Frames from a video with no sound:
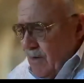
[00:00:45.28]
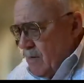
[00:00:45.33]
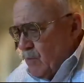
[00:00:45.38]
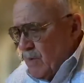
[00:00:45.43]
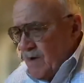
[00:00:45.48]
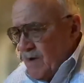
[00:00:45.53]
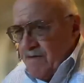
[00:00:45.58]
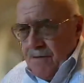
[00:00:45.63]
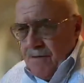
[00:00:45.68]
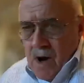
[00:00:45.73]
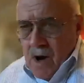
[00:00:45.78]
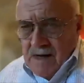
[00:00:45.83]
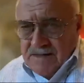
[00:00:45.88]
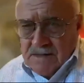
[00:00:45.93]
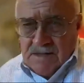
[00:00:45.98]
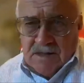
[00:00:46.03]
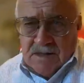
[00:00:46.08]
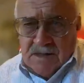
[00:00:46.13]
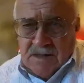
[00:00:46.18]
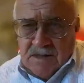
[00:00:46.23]
we
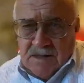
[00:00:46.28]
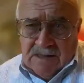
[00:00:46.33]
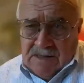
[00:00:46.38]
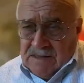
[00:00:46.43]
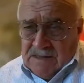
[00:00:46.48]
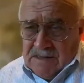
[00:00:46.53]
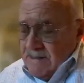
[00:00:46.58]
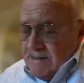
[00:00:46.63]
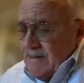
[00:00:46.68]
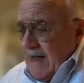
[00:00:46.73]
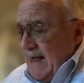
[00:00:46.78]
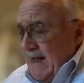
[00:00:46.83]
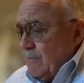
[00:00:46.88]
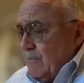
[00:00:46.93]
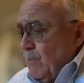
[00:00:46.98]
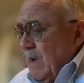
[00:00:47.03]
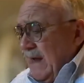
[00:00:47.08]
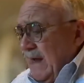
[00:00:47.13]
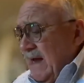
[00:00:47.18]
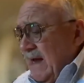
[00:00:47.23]
thought that
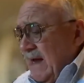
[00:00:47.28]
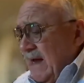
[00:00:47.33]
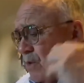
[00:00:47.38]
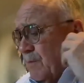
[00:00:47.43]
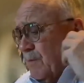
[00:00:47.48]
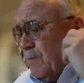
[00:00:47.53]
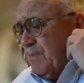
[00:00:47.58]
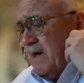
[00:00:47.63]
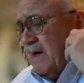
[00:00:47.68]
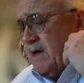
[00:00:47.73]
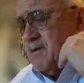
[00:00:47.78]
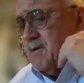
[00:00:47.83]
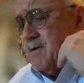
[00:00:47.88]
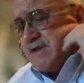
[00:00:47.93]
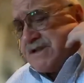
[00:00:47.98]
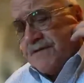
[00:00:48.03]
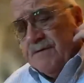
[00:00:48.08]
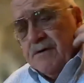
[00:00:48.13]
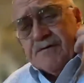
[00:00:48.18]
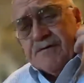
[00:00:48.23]
it would be
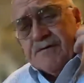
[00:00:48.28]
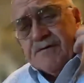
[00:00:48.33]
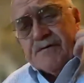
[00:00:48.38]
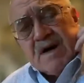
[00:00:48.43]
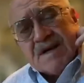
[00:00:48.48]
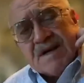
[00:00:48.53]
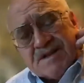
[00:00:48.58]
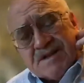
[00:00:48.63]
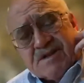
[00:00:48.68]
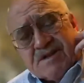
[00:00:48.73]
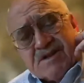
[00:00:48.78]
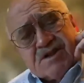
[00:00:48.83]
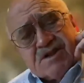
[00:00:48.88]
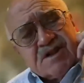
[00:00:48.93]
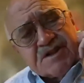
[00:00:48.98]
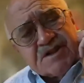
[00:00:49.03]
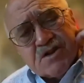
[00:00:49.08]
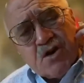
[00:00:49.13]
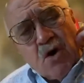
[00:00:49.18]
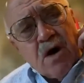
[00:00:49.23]
useful for us to
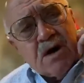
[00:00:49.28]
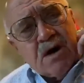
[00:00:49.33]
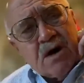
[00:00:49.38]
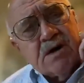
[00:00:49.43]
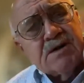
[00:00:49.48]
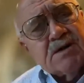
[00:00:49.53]
just talk a